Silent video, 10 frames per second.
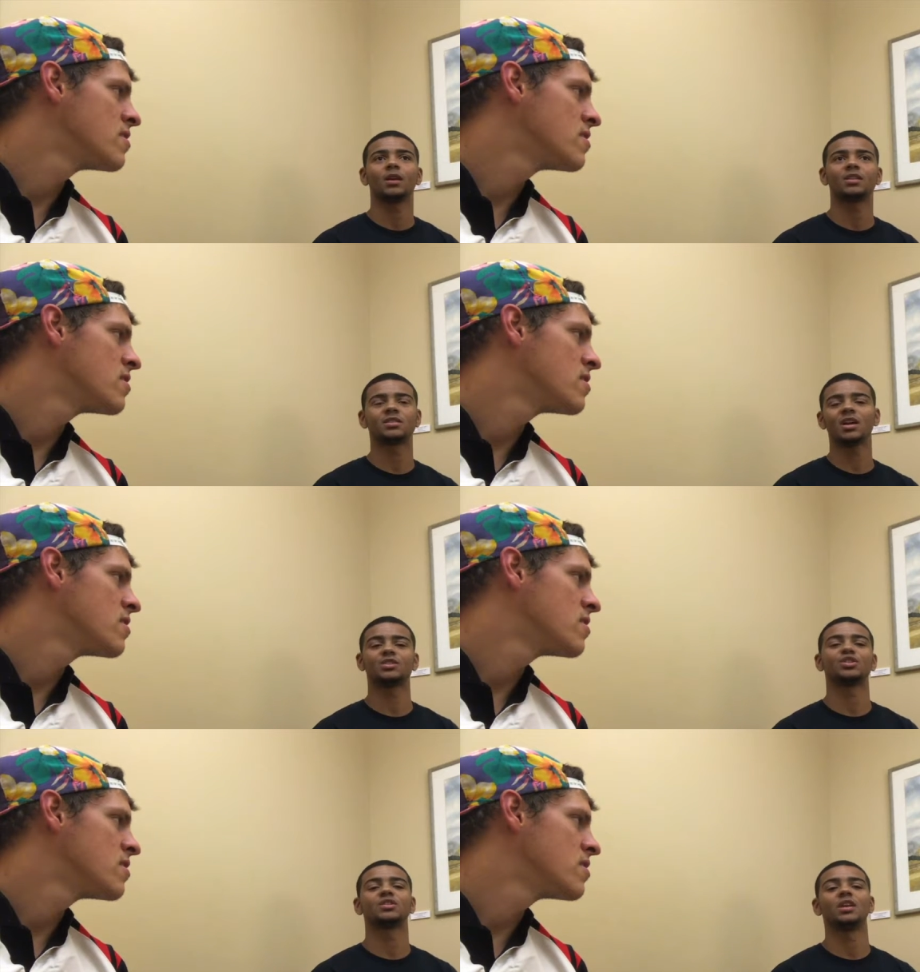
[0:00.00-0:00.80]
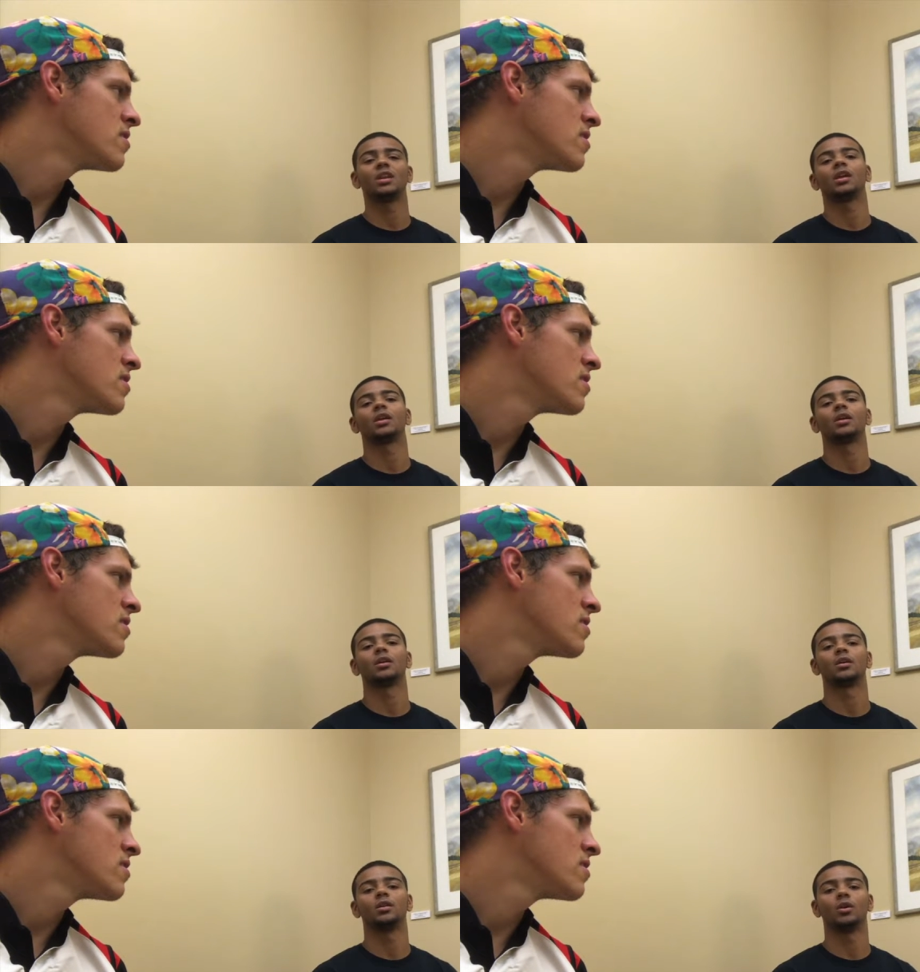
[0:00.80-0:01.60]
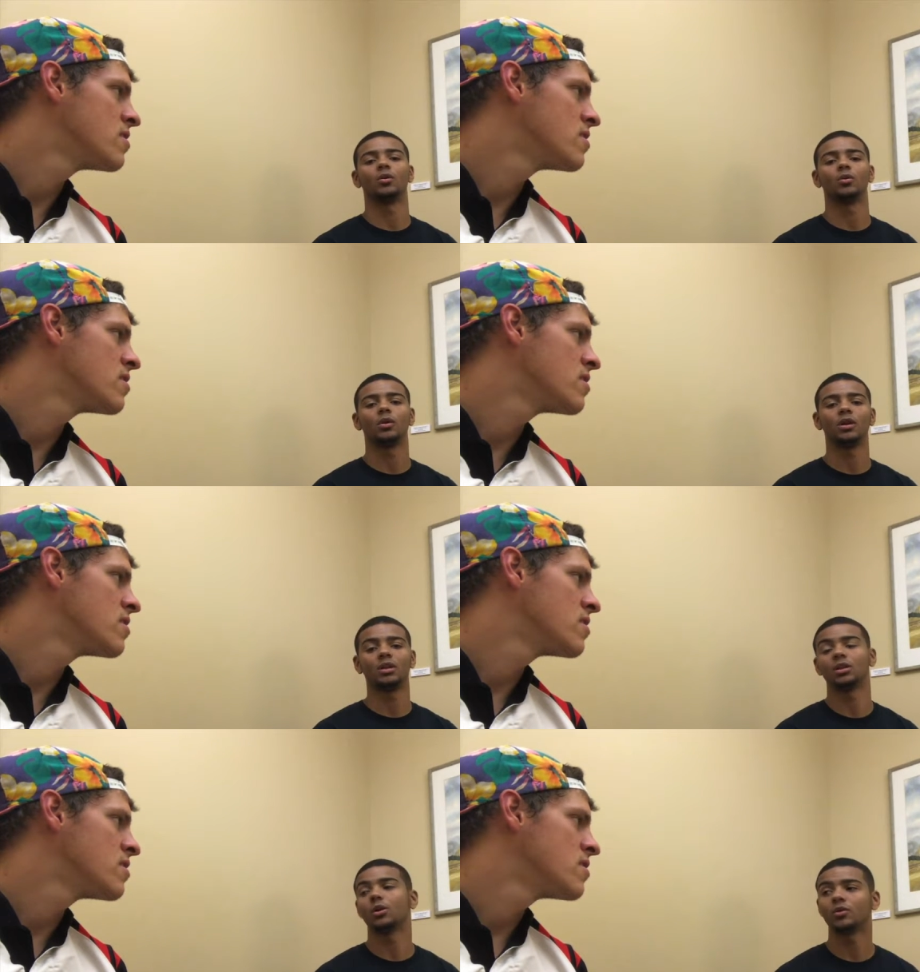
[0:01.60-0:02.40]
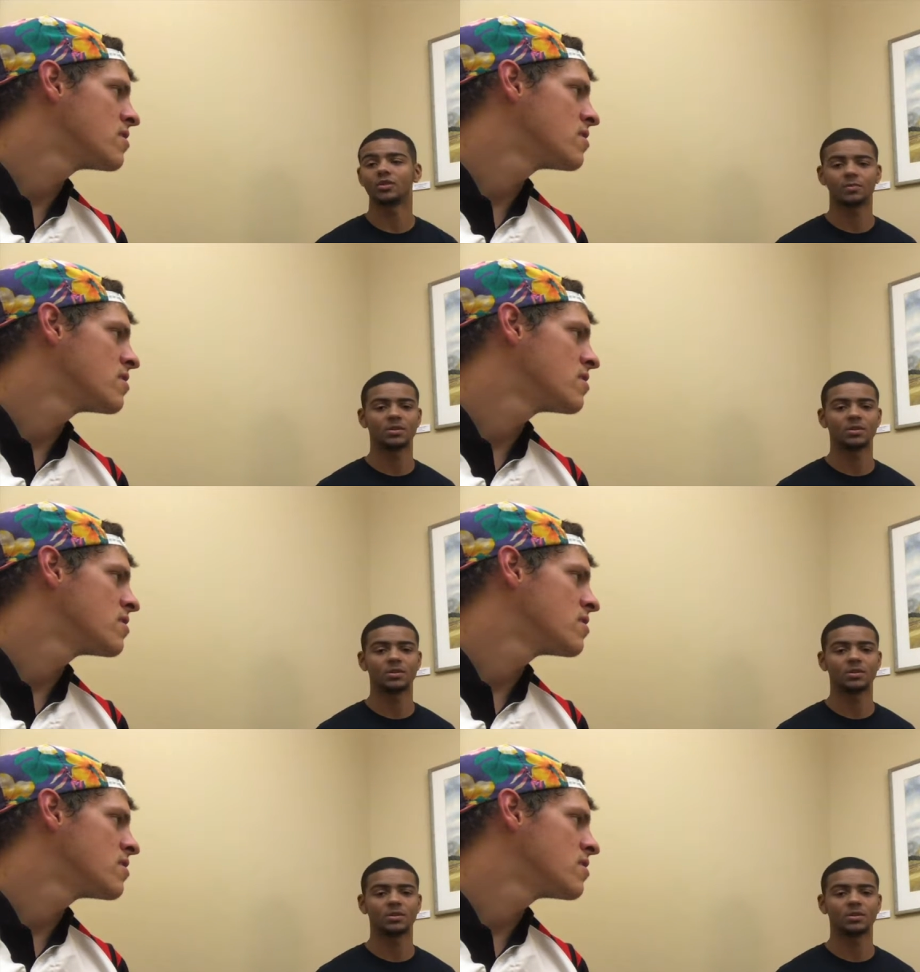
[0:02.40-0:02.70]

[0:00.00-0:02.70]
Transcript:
Speaker 1: it's not just sitting, you know, in a lotus